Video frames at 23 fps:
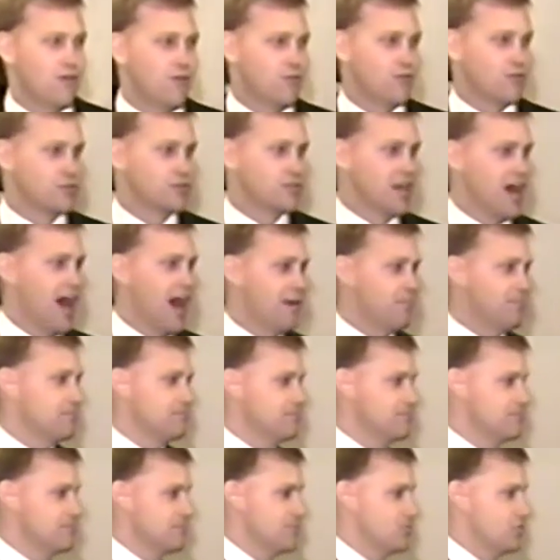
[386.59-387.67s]
or
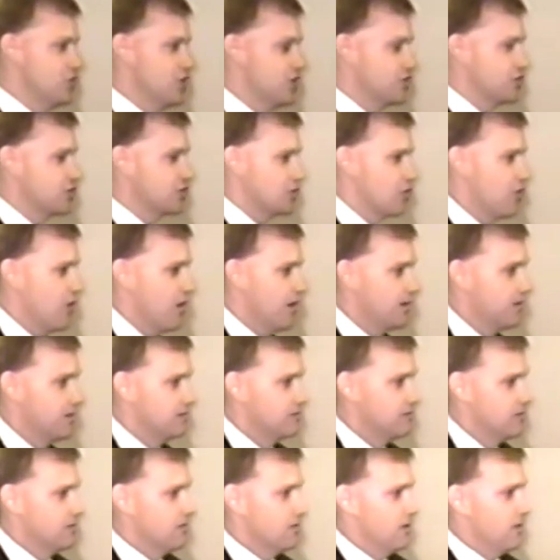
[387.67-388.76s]
stopped just short
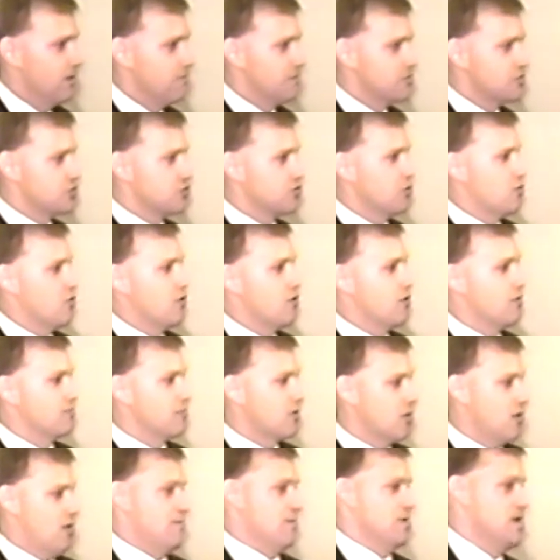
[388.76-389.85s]
of the storm
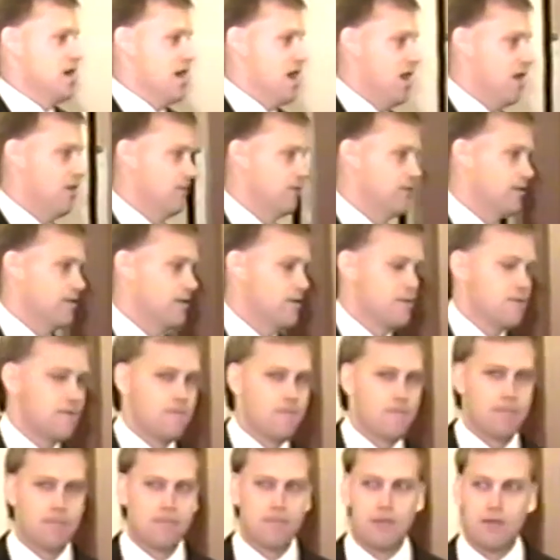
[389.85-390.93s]
calming down
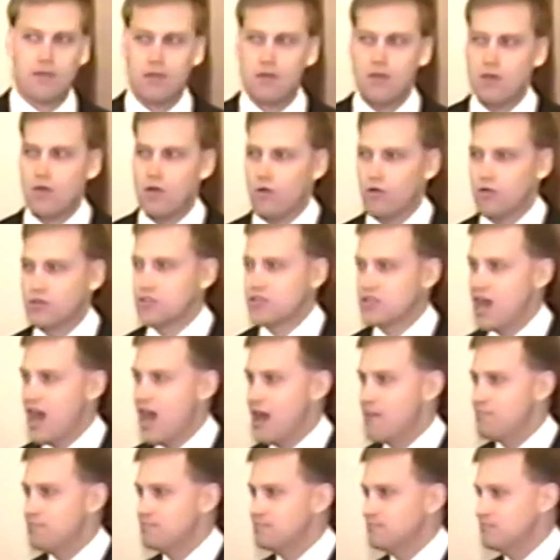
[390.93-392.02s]
or
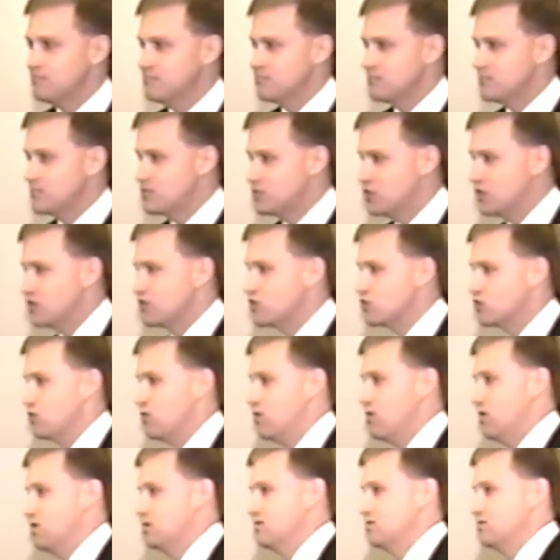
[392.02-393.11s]
stopped just
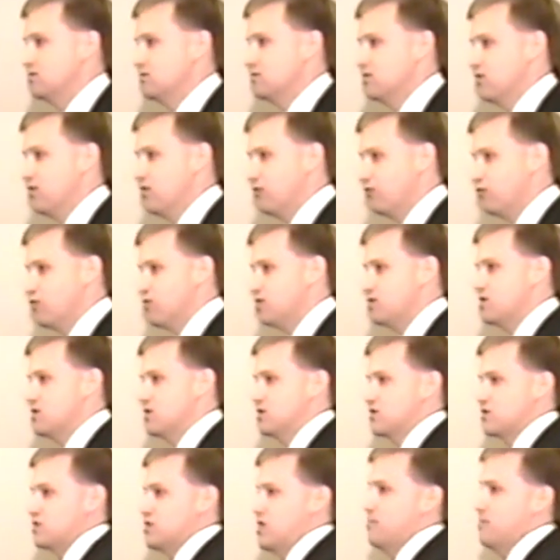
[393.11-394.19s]
short of reaching
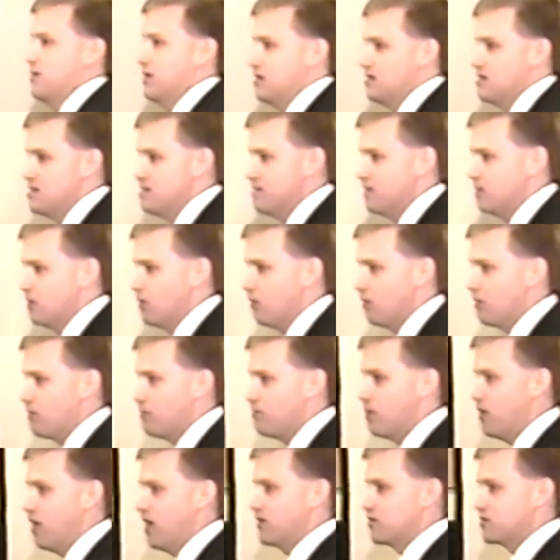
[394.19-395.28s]
the summit, even though the
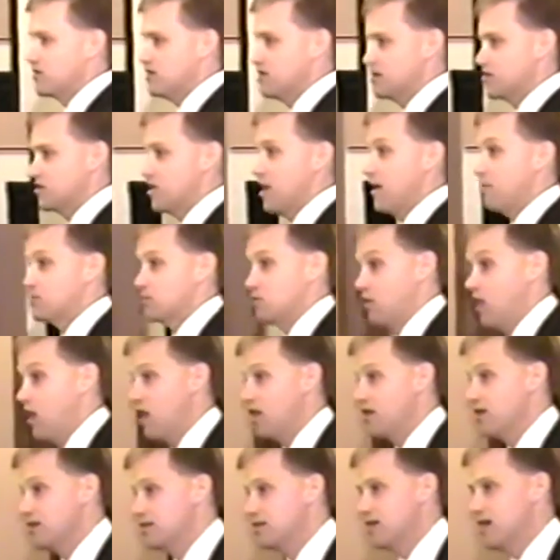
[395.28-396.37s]
breaths and the steps were
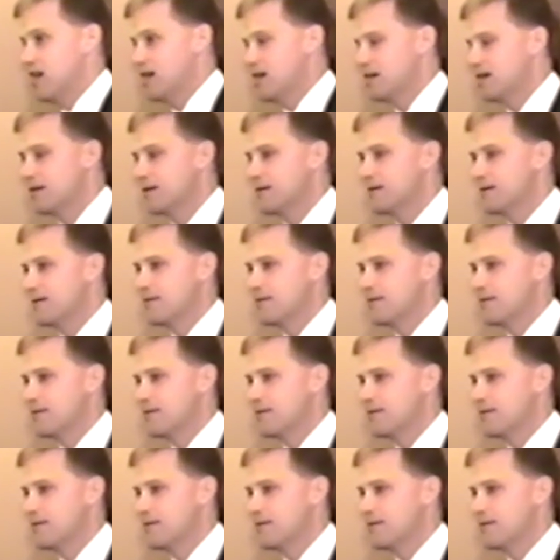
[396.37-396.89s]
hard to take.